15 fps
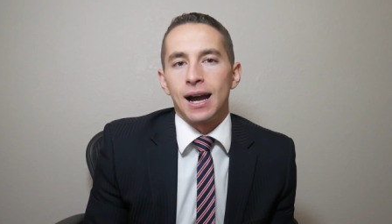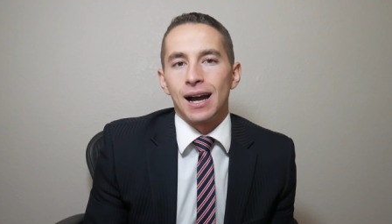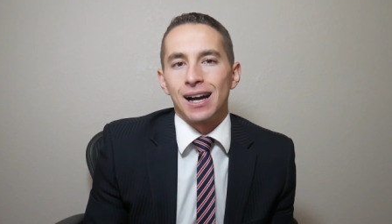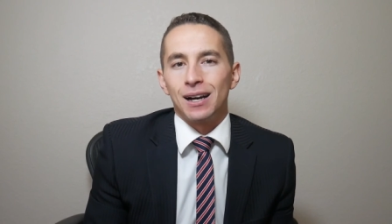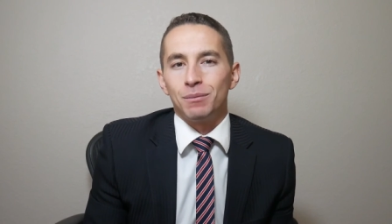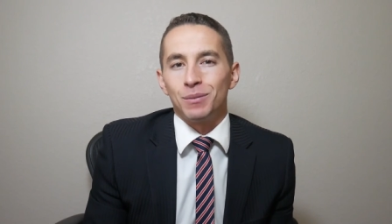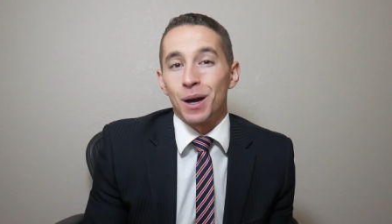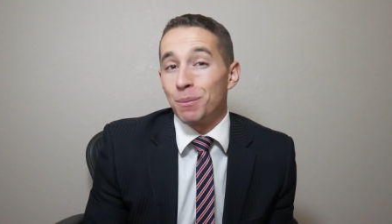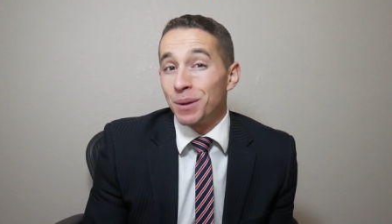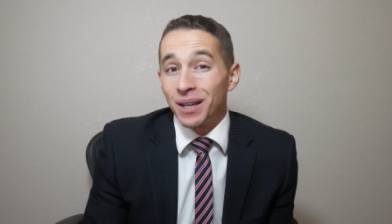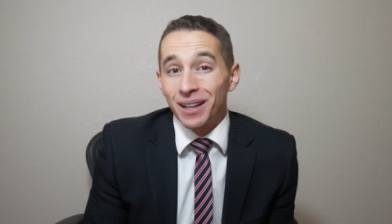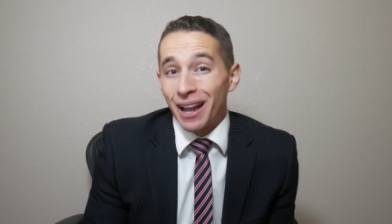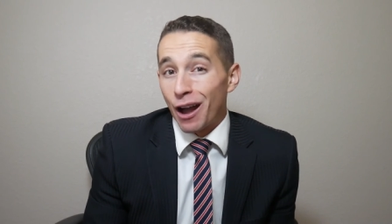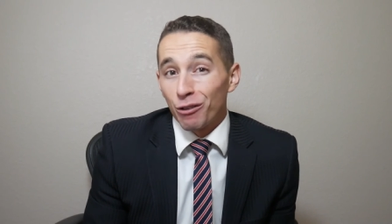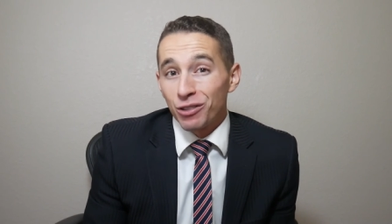um, a
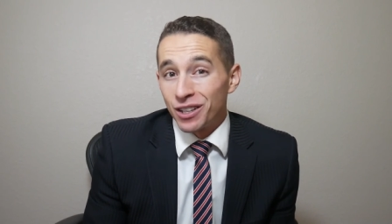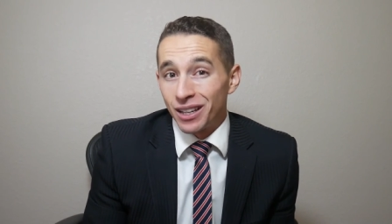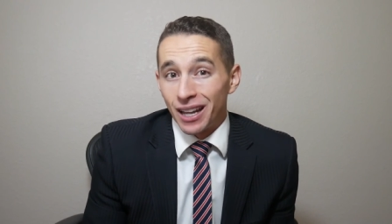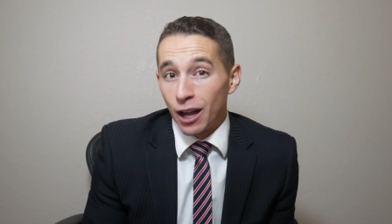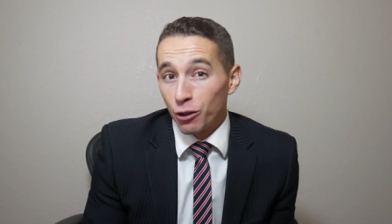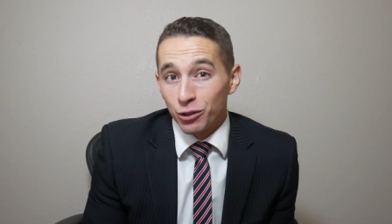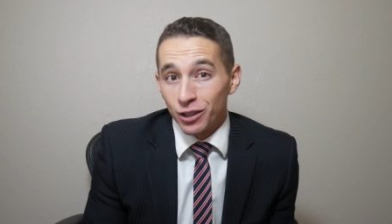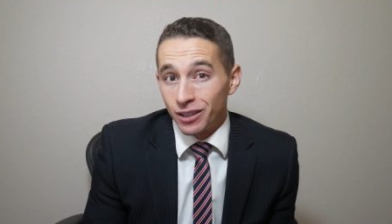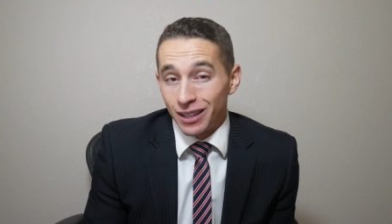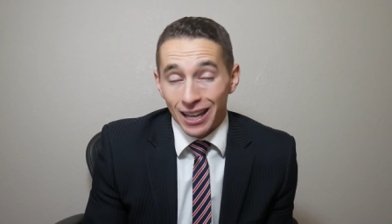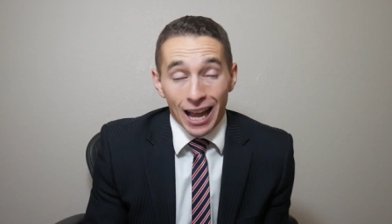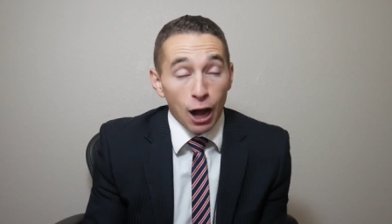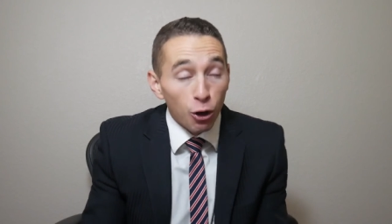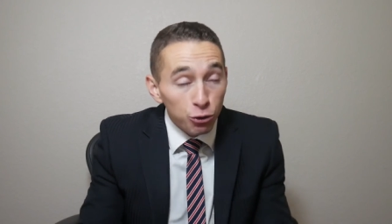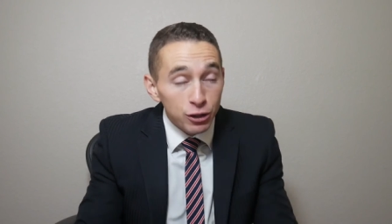big health health
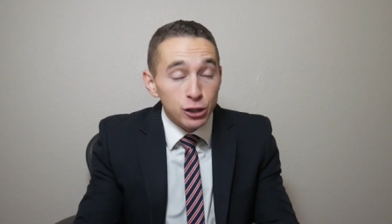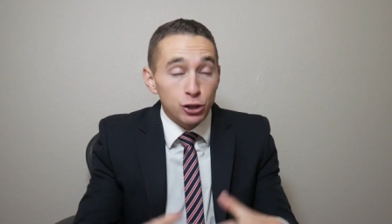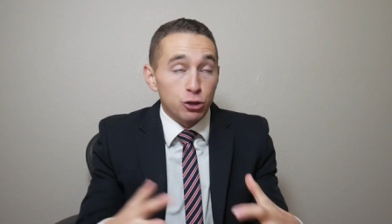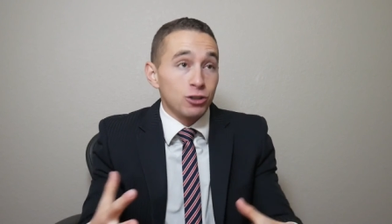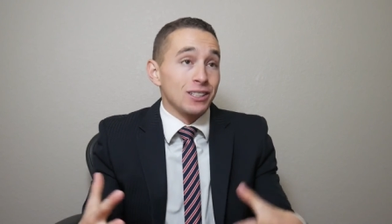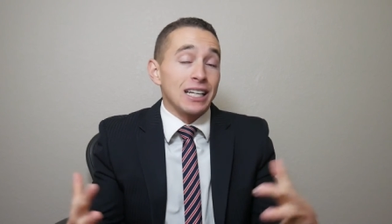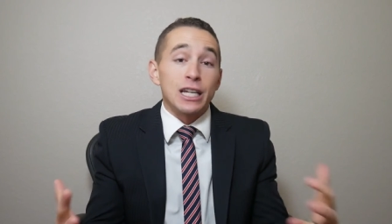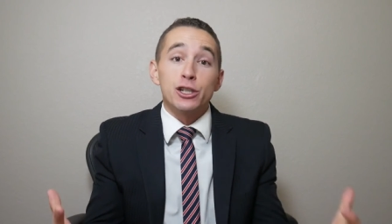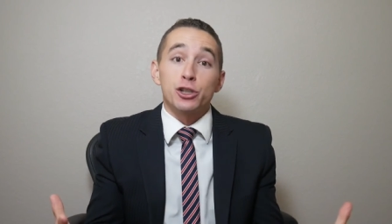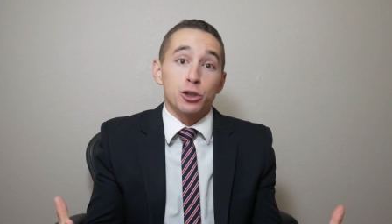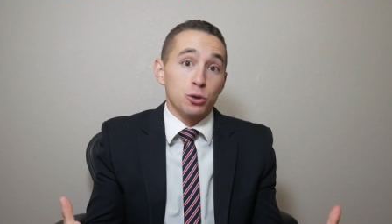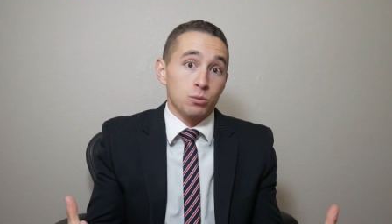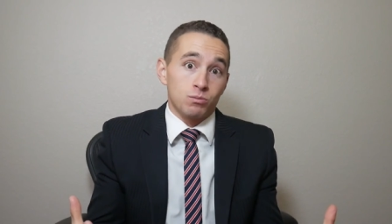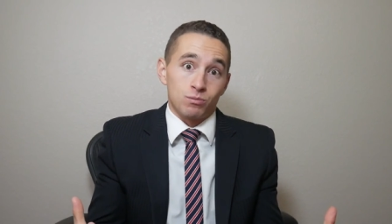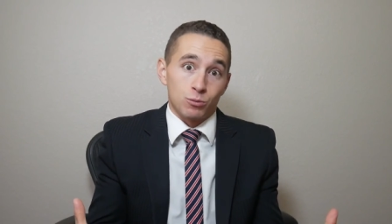health insurance
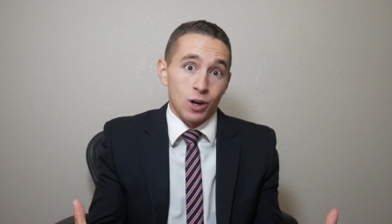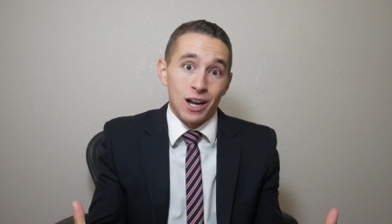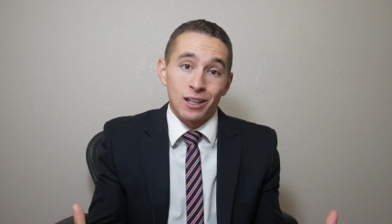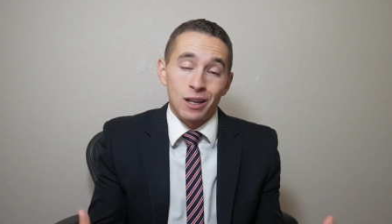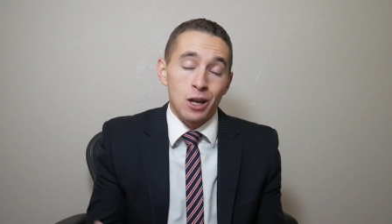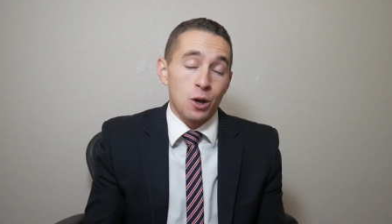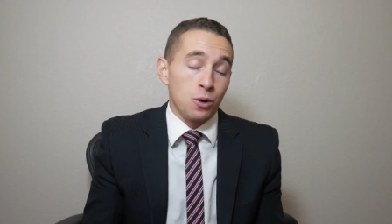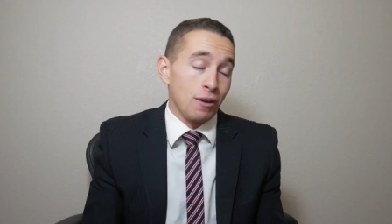issue, right?